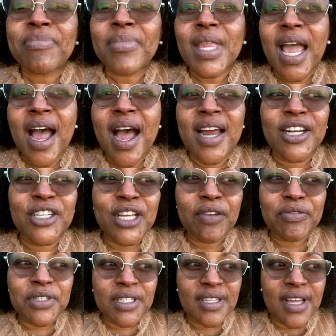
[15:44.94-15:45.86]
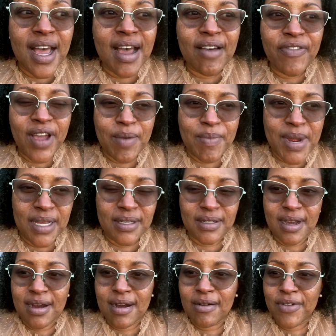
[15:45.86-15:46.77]
I just have to laugh at
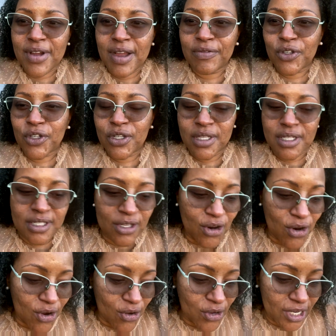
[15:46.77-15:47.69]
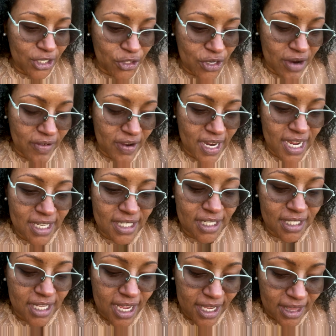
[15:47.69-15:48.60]
myself after this whole
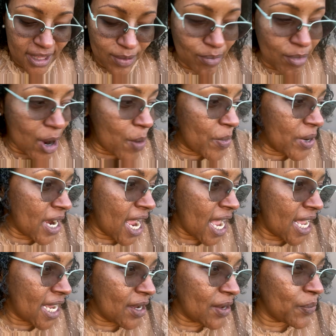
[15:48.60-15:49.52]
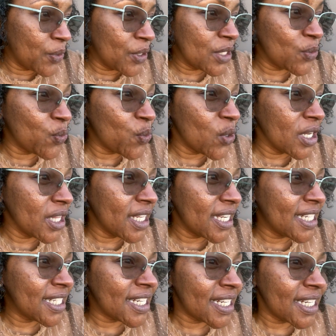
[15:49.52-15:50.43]
extravaganza. Like, the moment I was
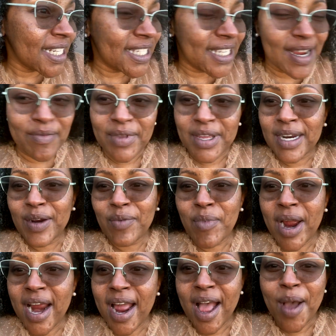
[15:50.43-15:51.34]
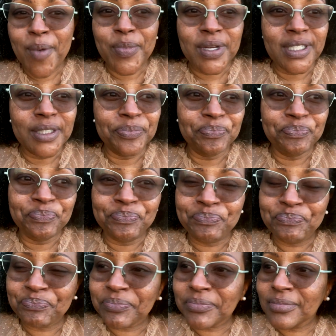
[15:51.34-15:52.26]
willing to accept that it might happen,
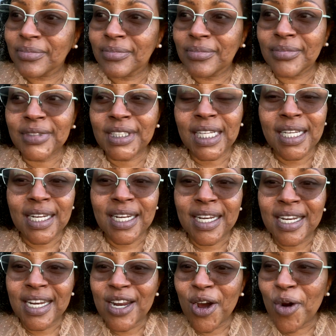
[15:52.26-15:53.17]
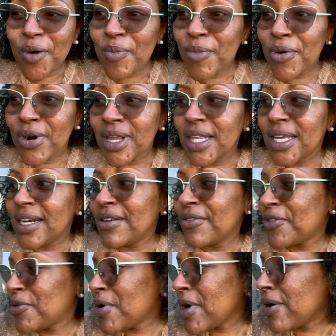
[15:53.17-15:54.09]
no more than a
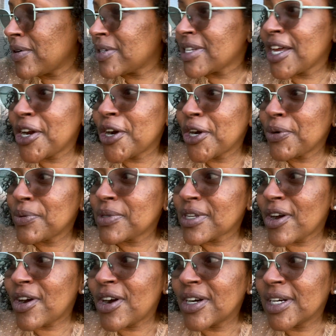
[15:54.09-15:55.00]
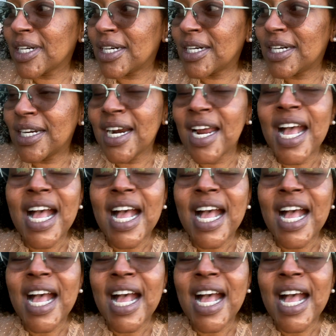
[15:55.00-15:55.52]
few hours later, it was all gone.